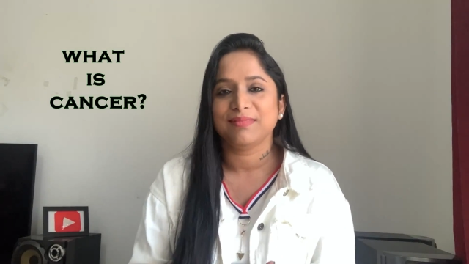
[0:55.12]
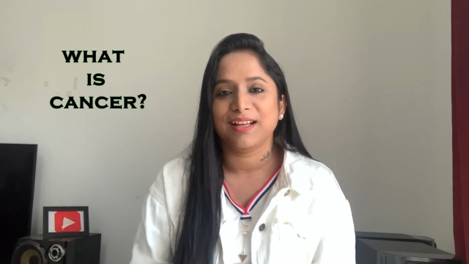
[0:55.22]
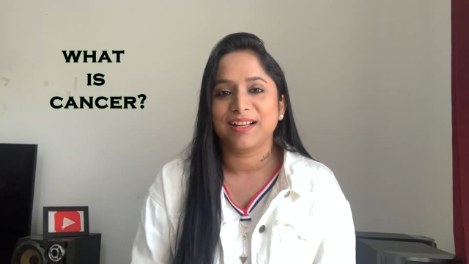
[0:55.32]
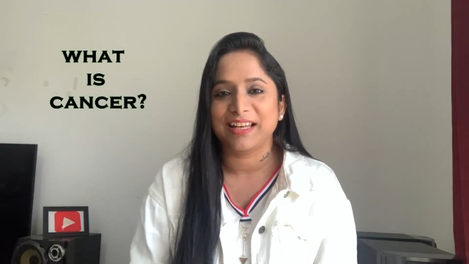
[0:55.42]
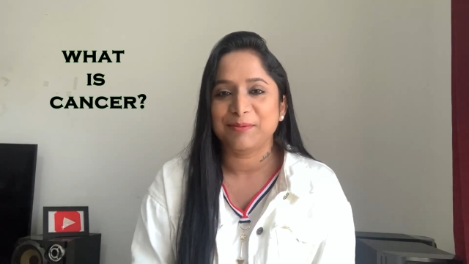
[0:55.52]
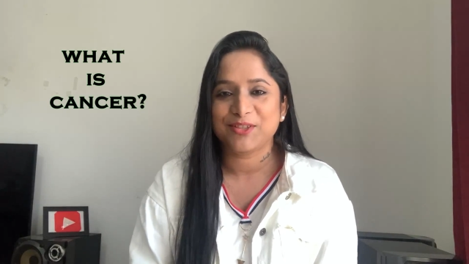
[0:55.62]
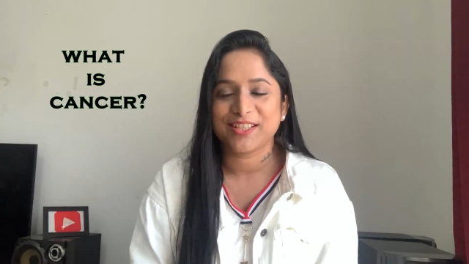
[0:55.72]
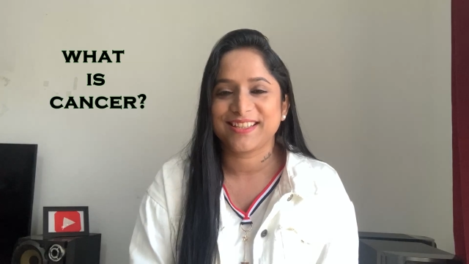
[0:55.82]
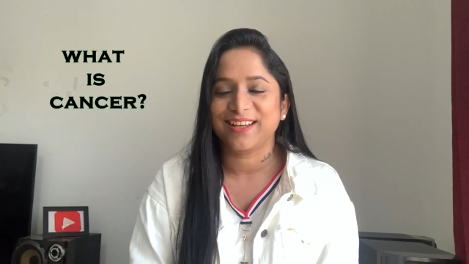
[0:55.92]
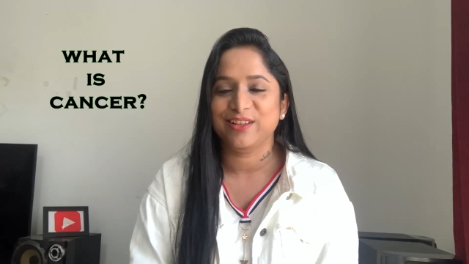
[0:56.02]
Let me
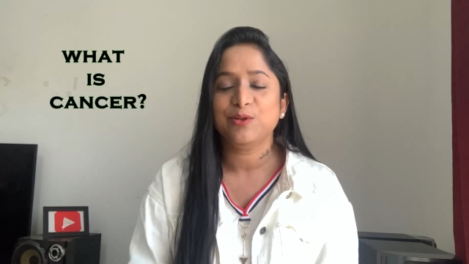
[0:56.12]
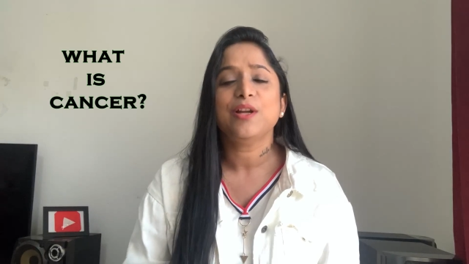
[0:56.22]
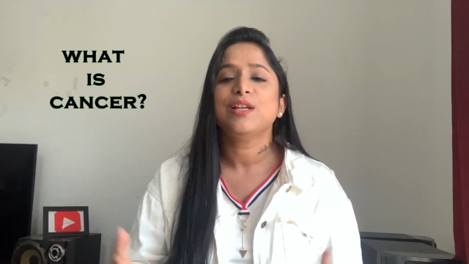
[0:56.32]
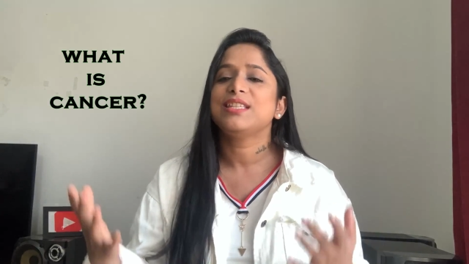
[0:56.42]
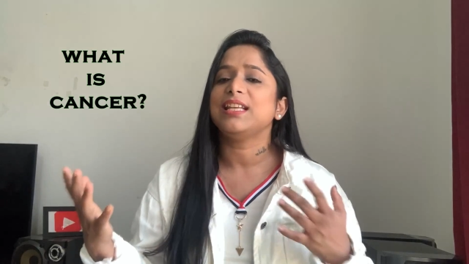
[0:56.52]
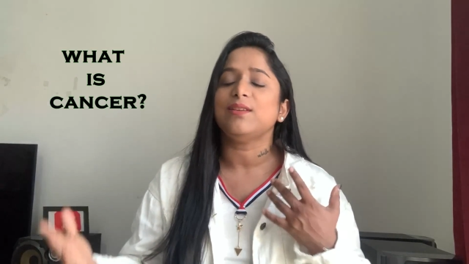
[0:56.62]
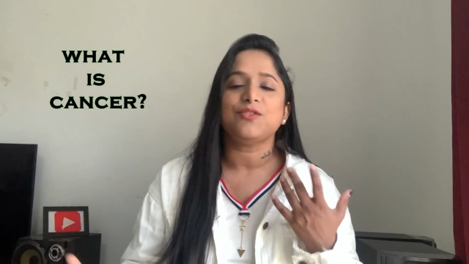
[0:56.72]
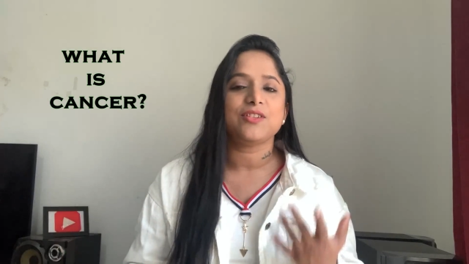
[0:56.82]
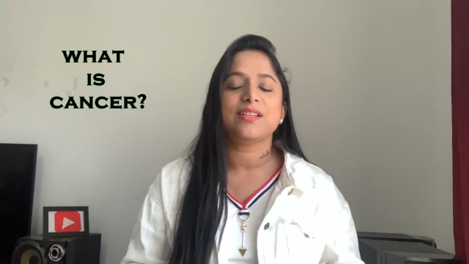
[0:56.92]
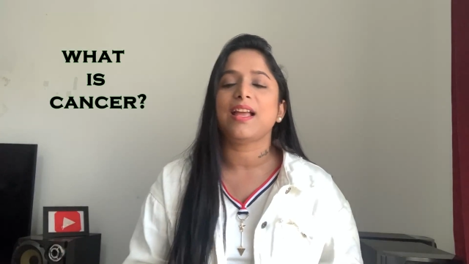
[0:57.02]
just tell you. Cell
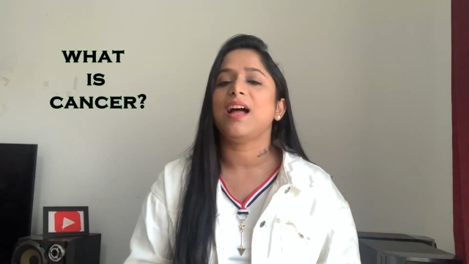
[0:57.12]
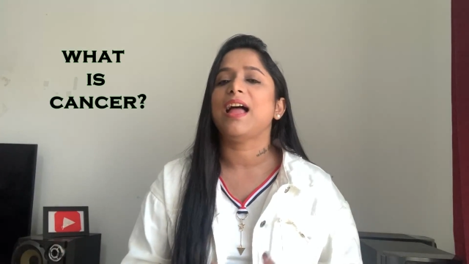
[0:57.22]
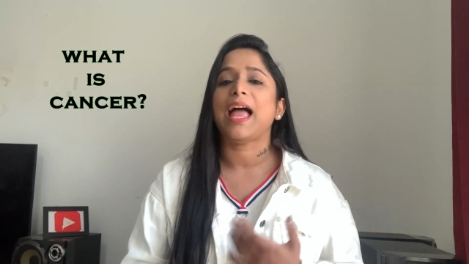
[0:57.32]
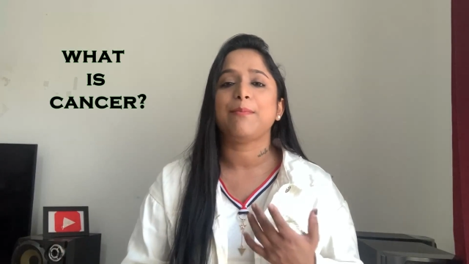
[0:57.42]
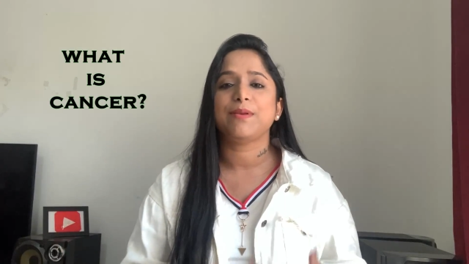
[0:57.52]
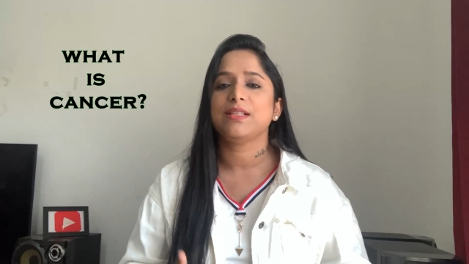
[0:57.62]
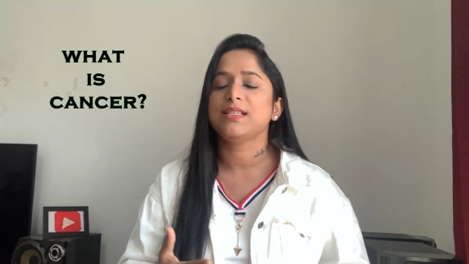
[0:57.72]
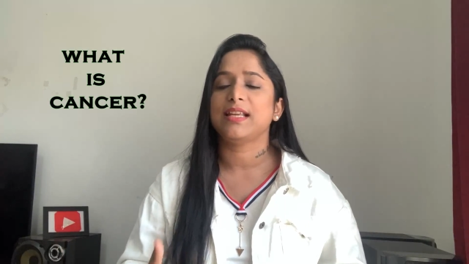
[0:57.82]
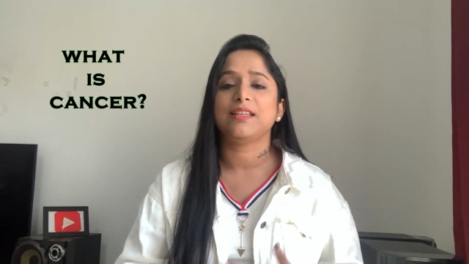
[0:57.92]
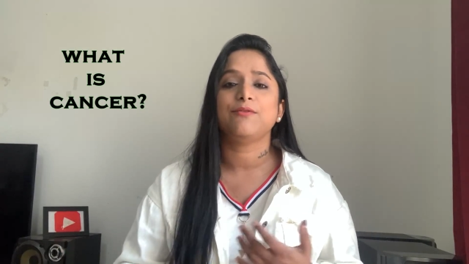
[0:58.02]
division happens
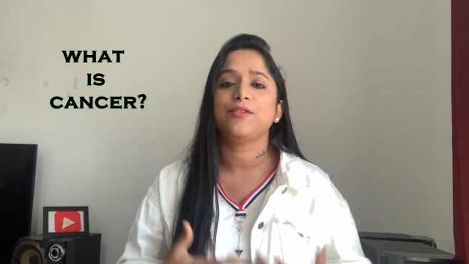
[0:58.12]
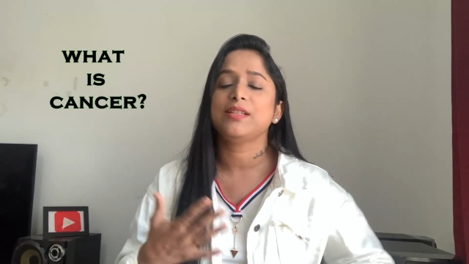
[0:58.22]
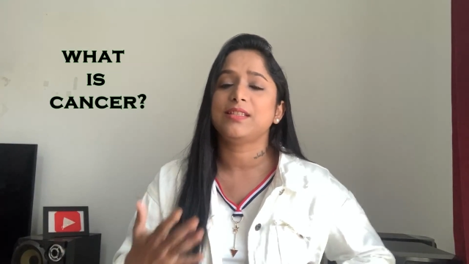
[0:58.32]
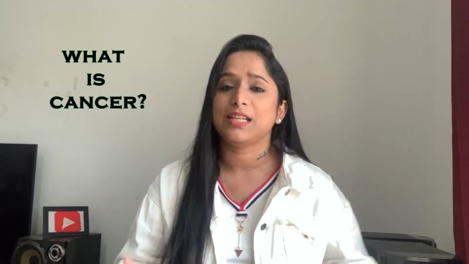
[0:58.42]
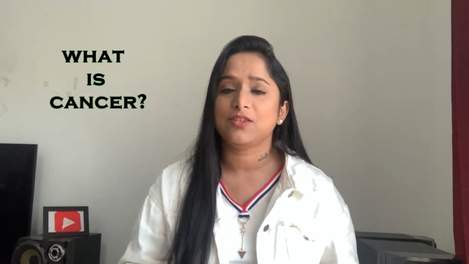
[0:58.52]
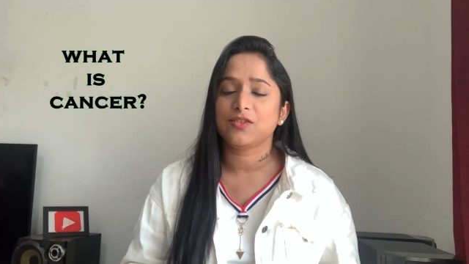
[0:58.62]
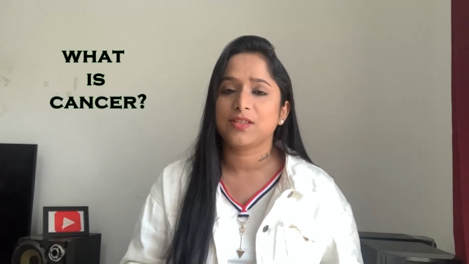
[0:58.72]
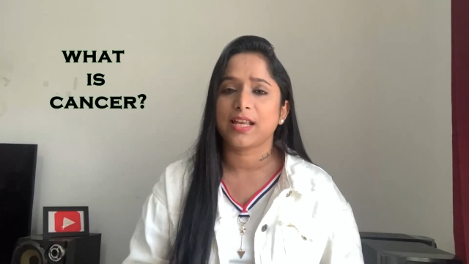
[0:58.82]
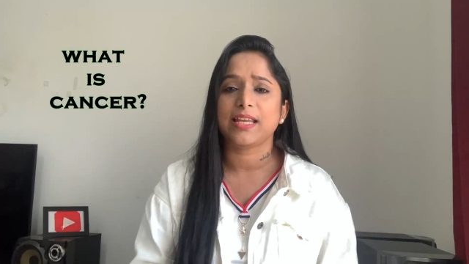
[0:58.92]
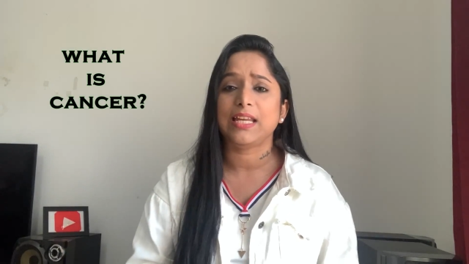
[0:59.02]
at different stages
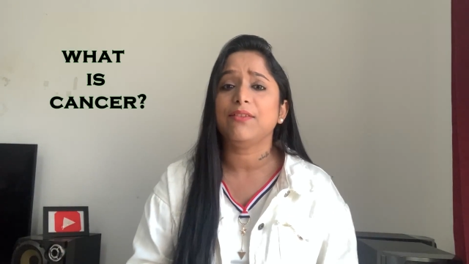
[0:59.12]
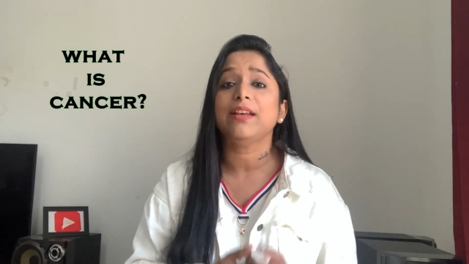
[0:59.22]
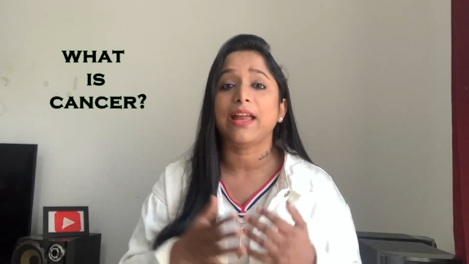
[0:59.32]
and even in